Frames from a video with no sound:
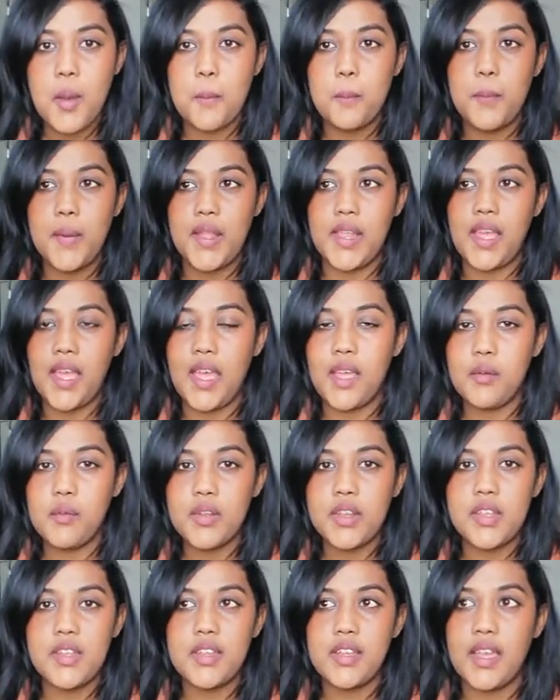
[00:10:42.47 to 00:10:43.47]
But
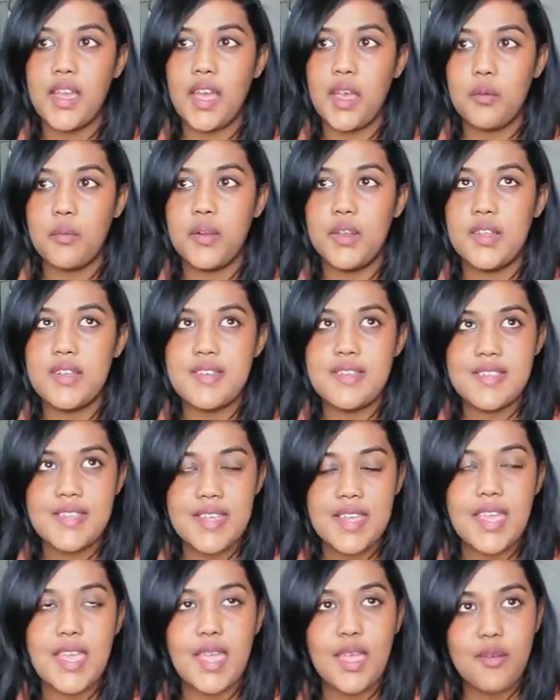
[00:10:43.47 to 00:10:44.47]
I wanna
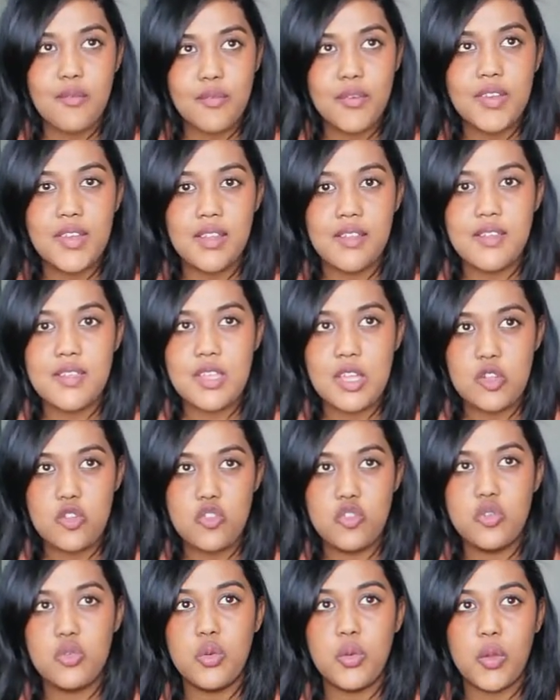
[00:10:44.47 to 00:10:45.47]
see evidence that
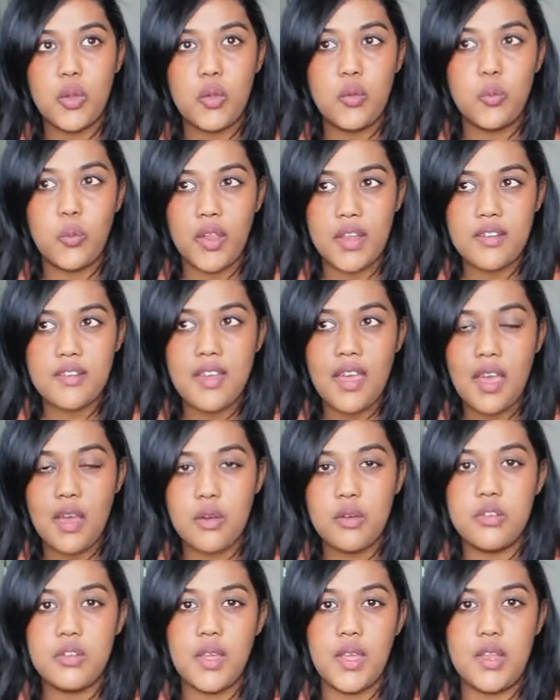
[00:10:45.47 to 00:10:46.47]
you went
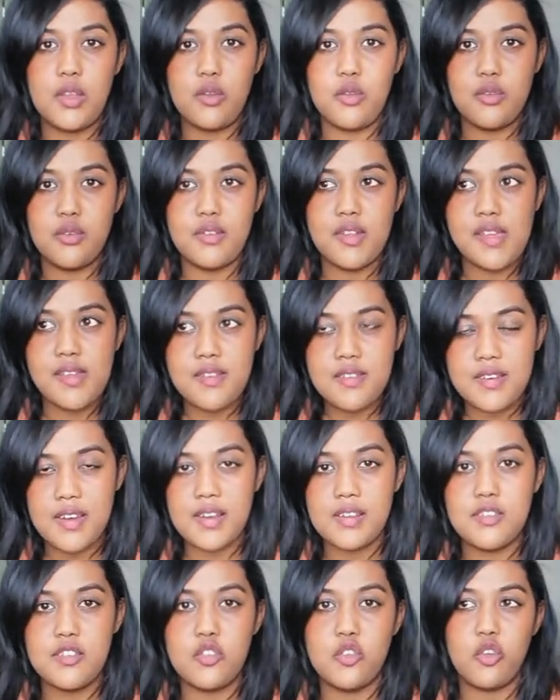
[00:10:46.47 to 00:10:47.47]
out and you
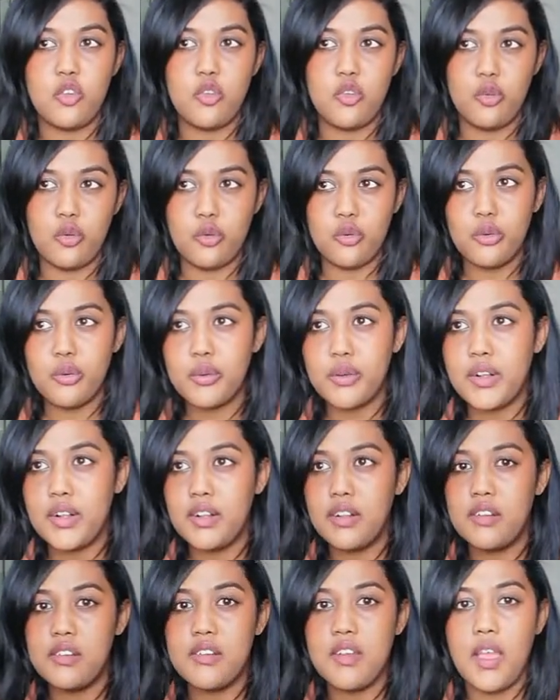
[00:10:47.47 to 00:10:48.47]
researched, you
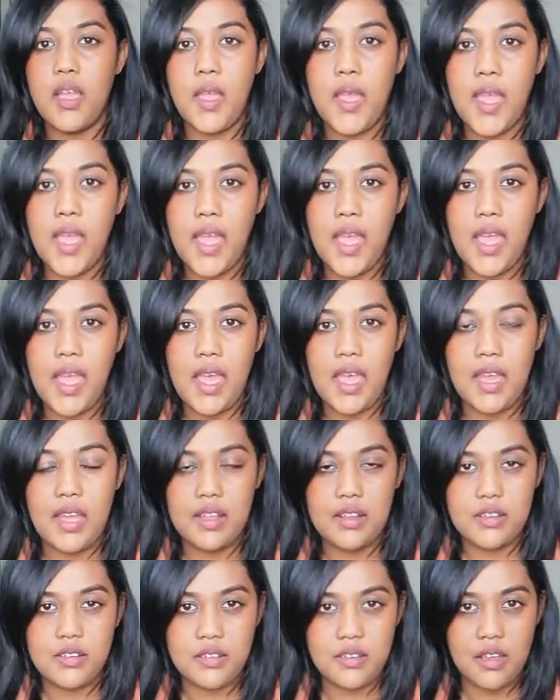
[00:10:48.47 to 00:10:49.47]
googled,
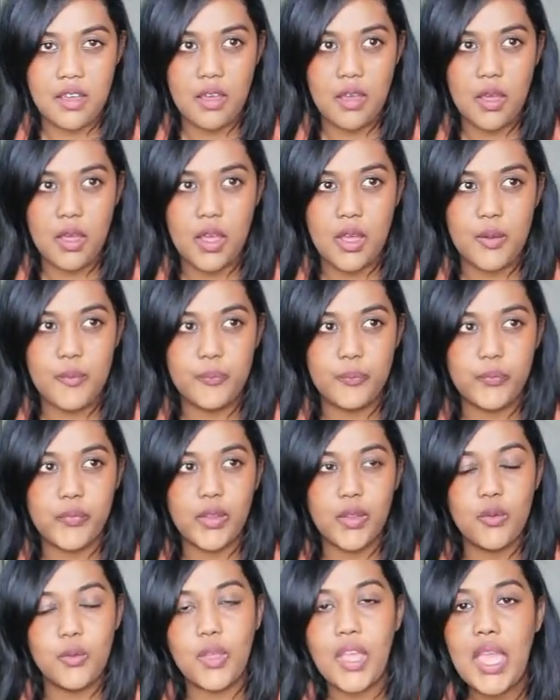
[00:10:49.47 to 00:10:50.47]
and
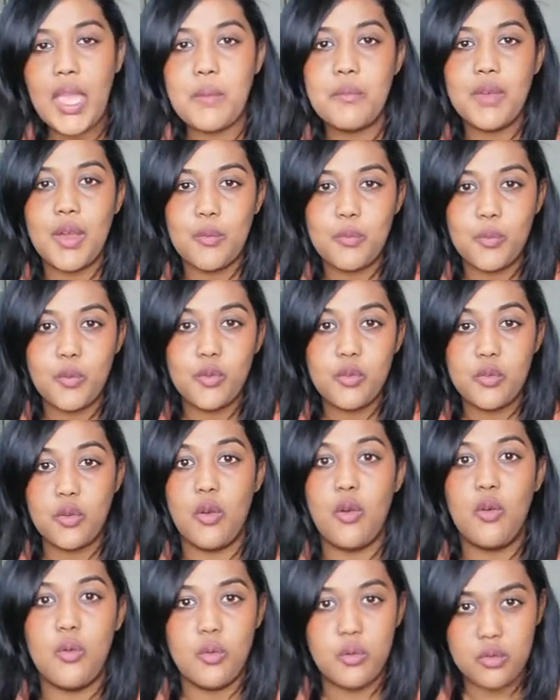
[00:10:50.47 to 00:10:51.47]
you came up with
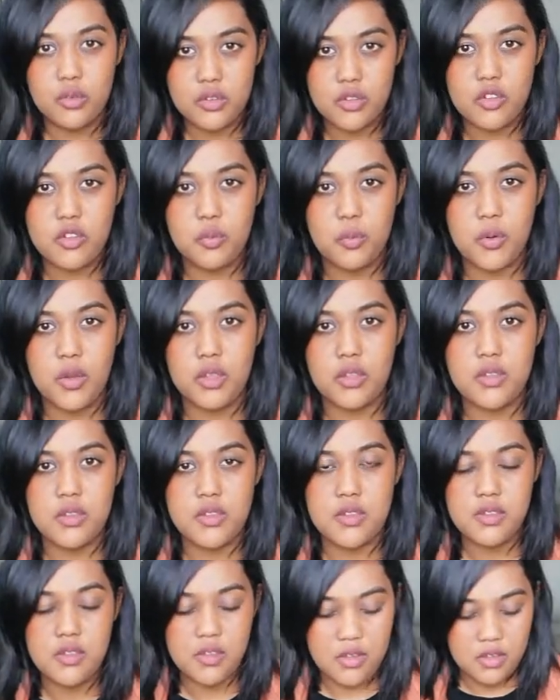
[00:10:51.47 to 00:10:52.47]
your own
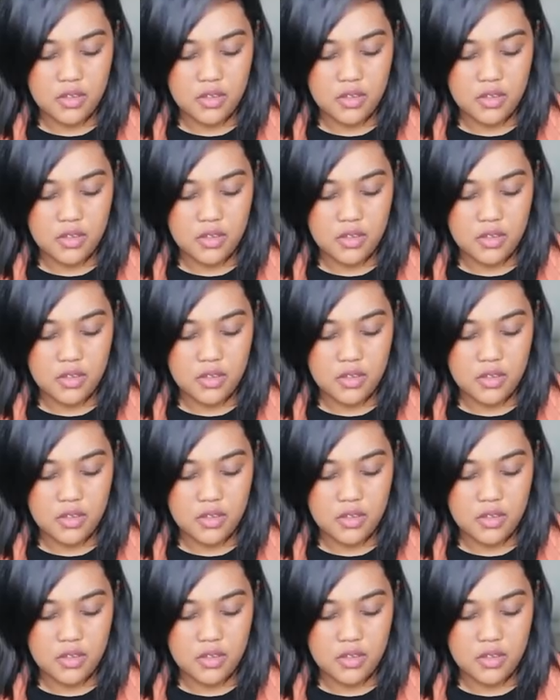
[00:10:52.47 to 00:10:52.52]
response.